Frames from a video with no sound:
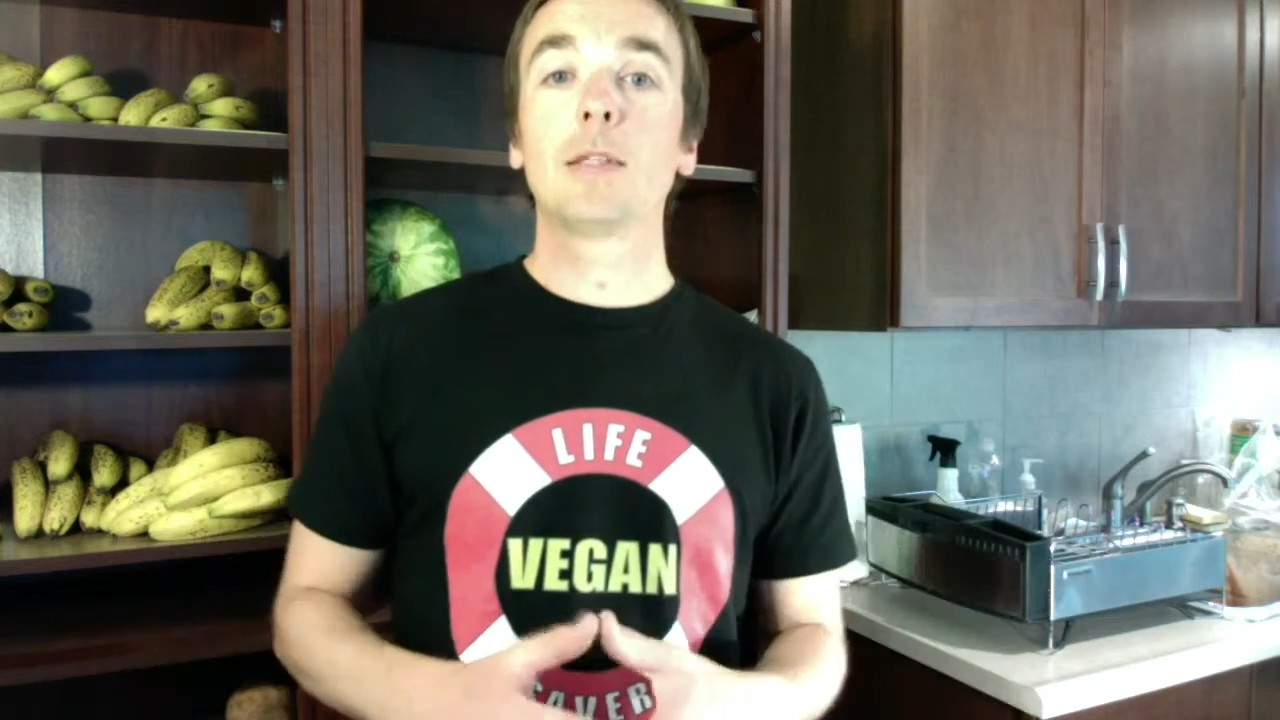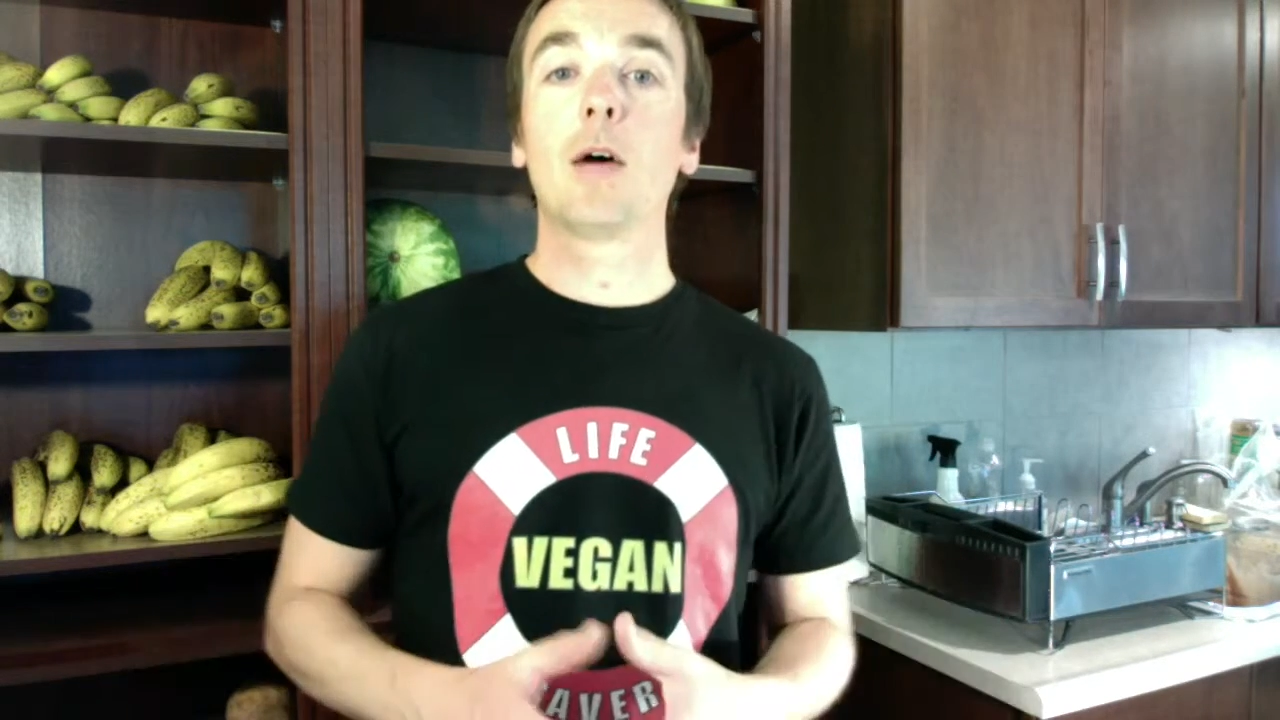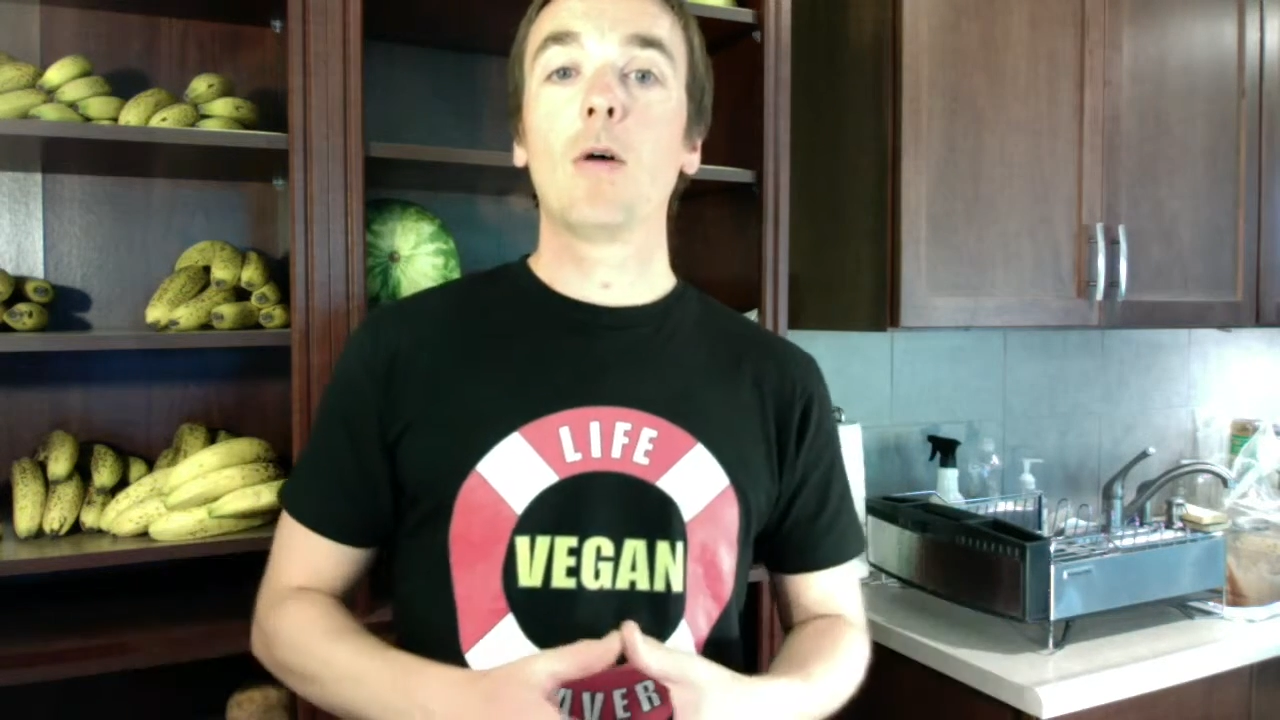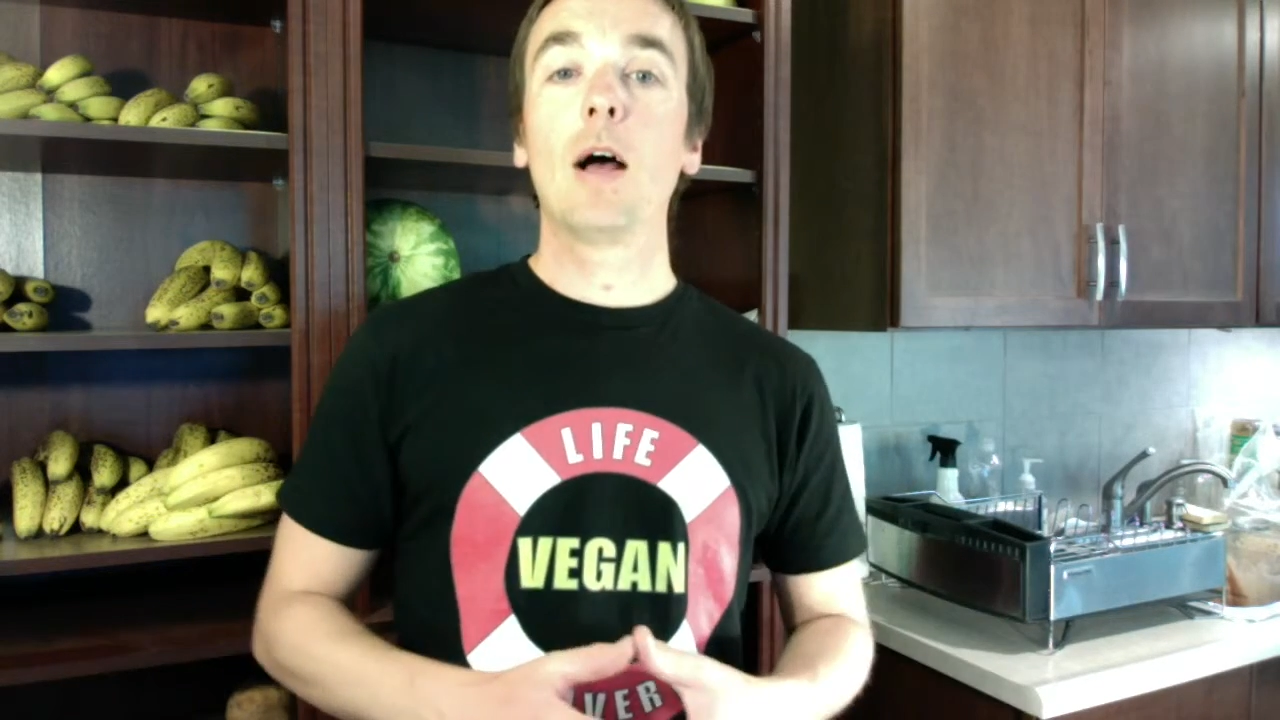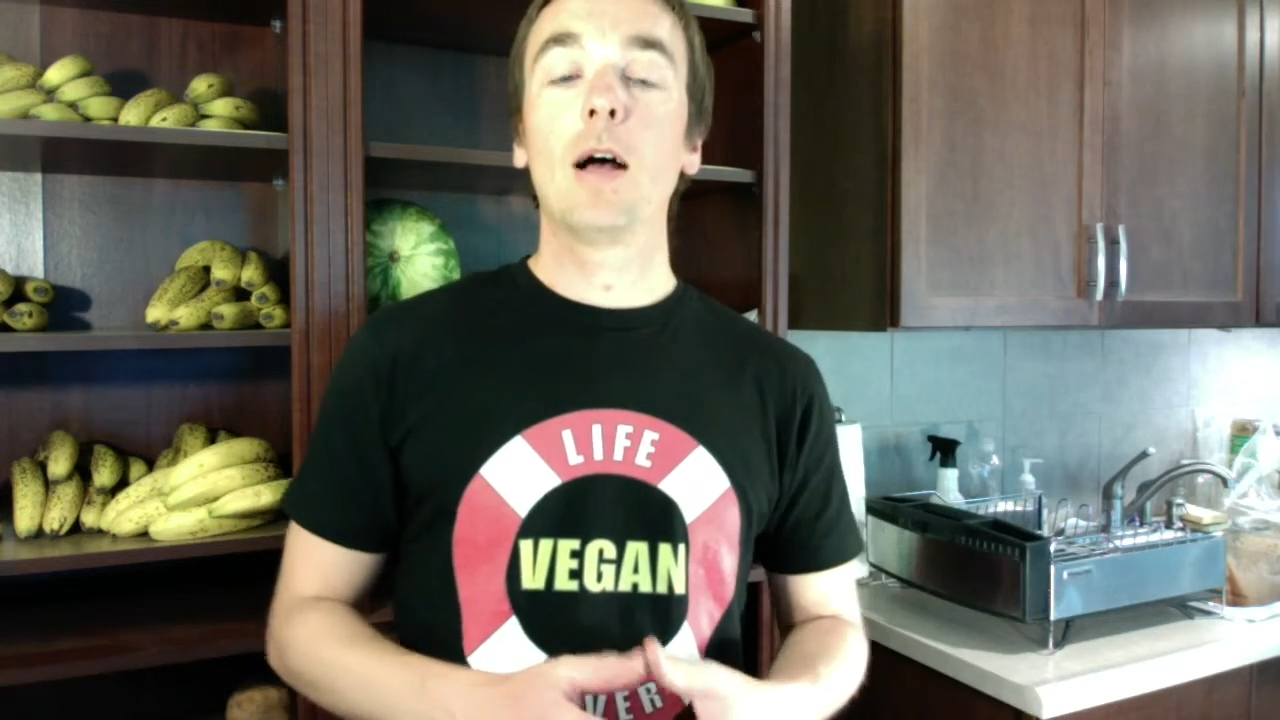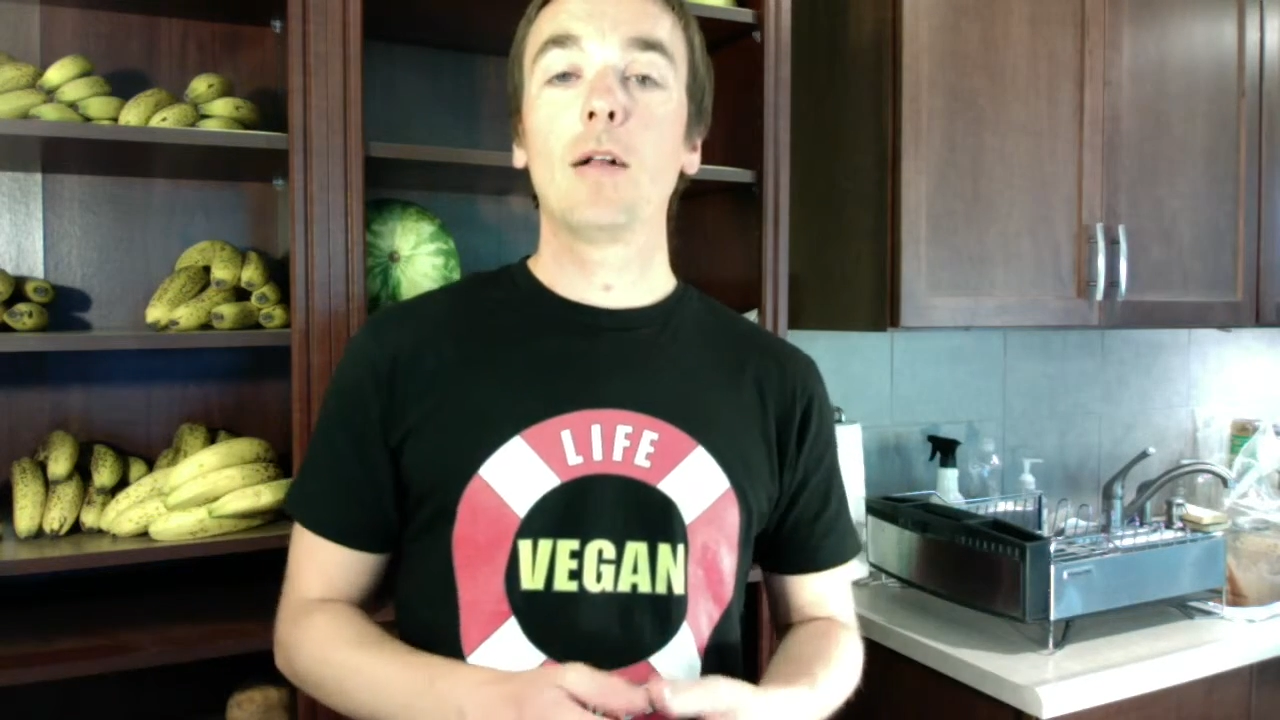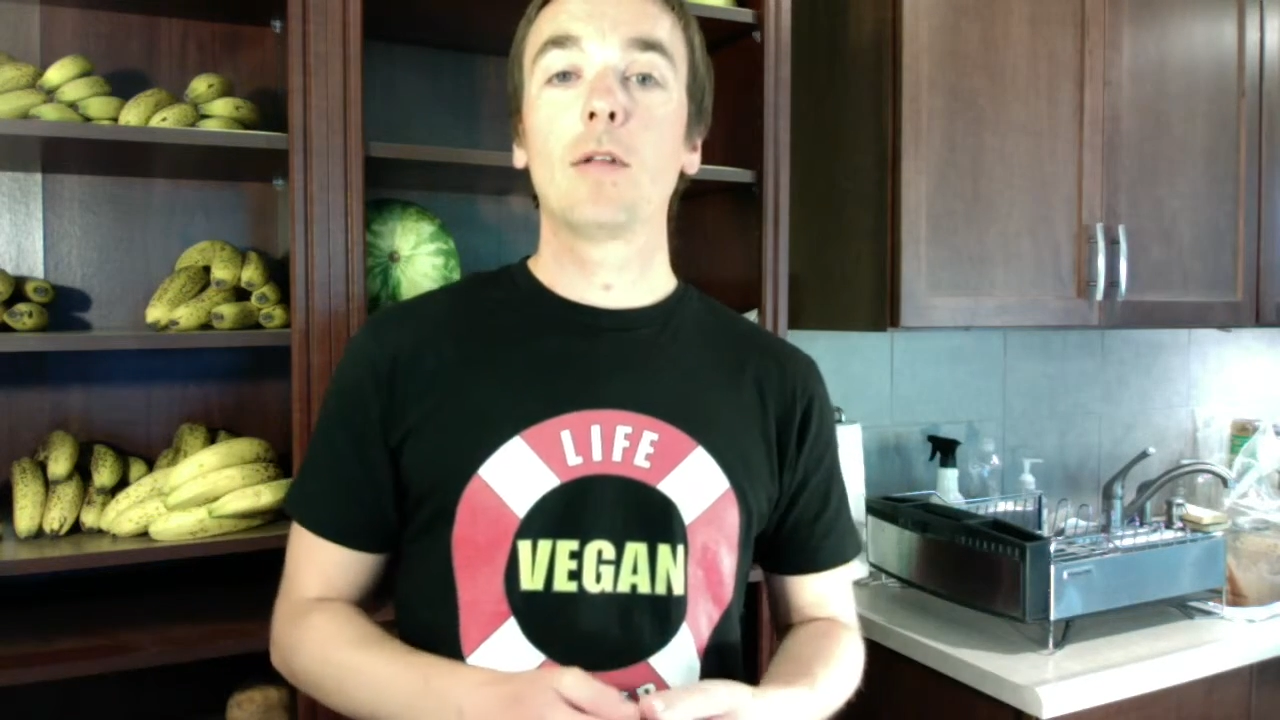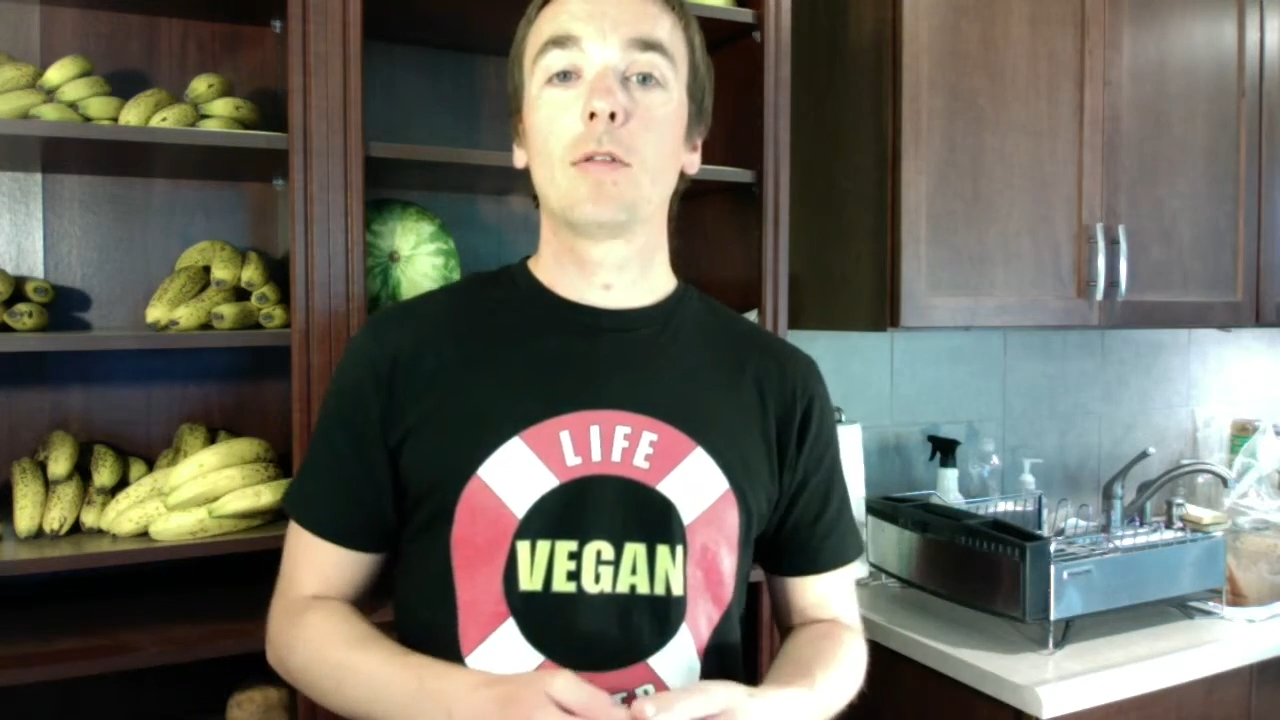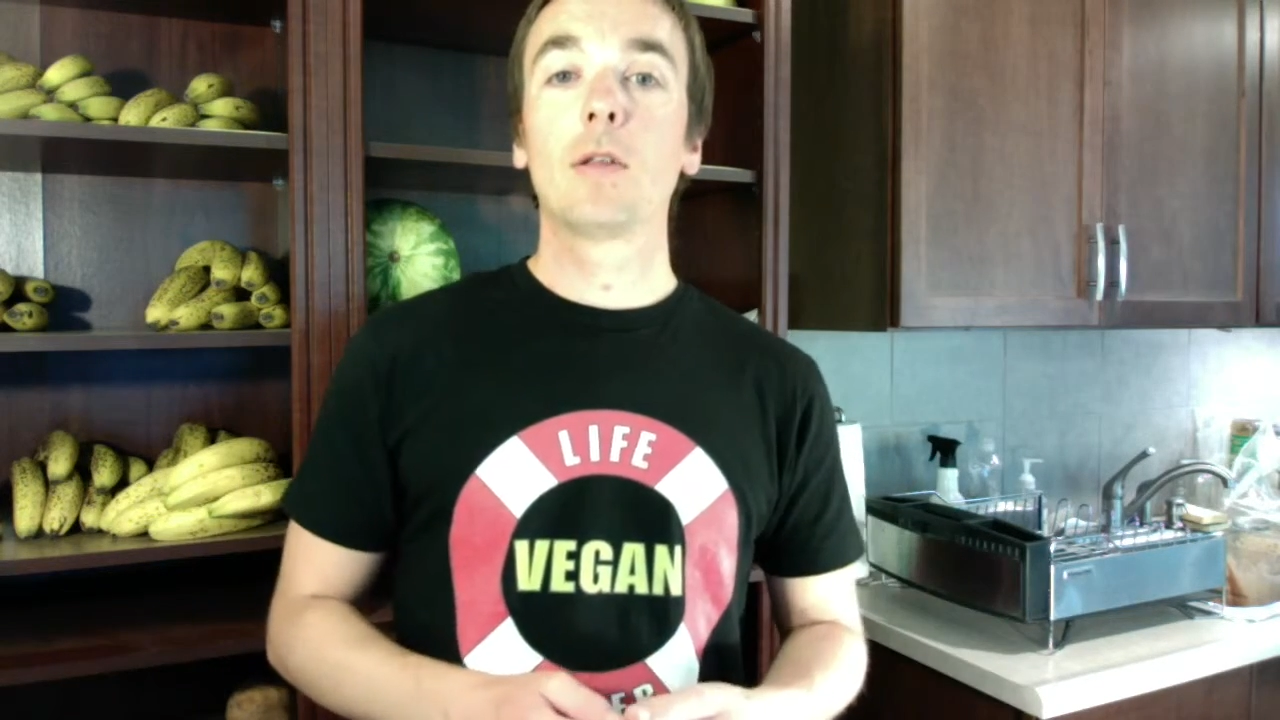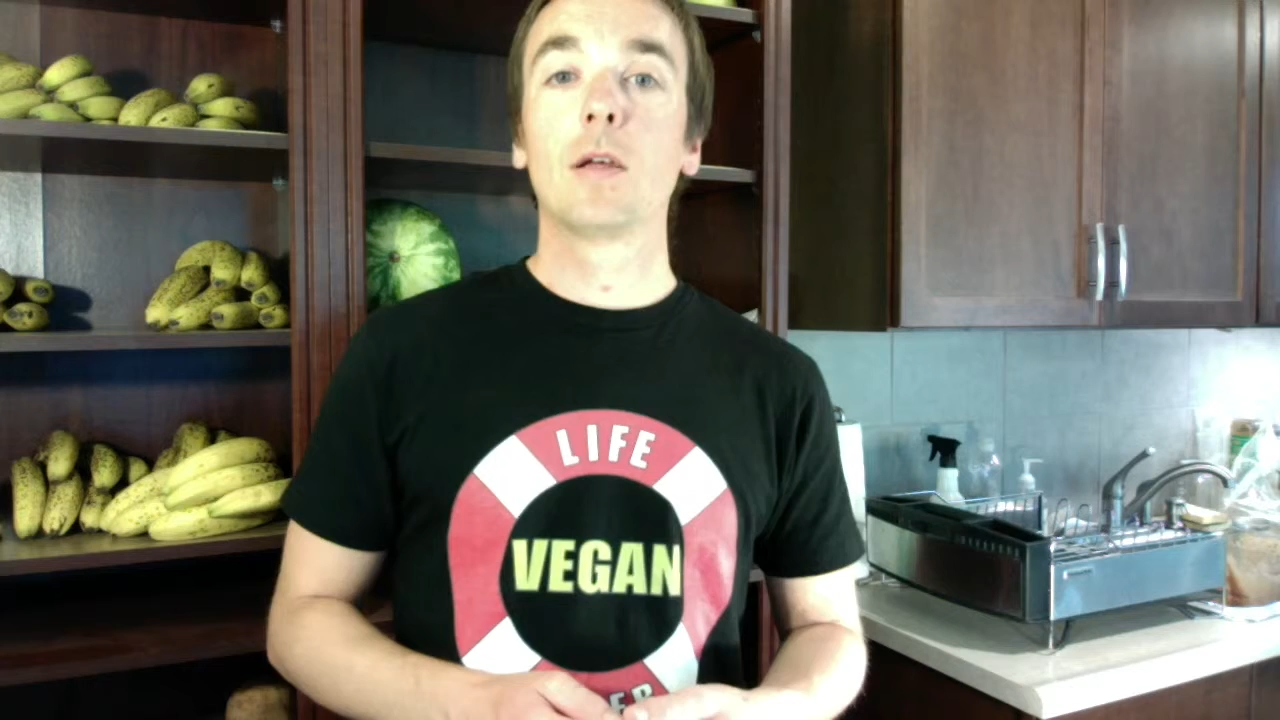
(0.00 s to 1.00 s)
our
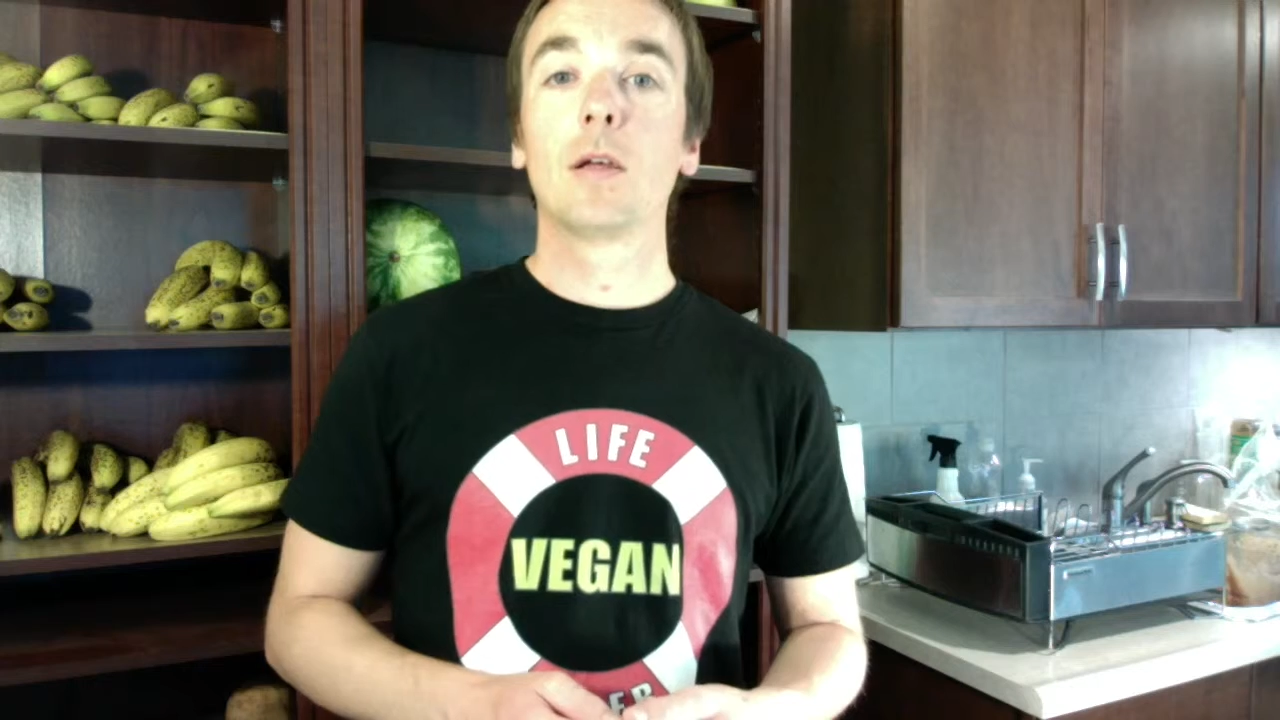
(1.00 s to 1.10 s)
health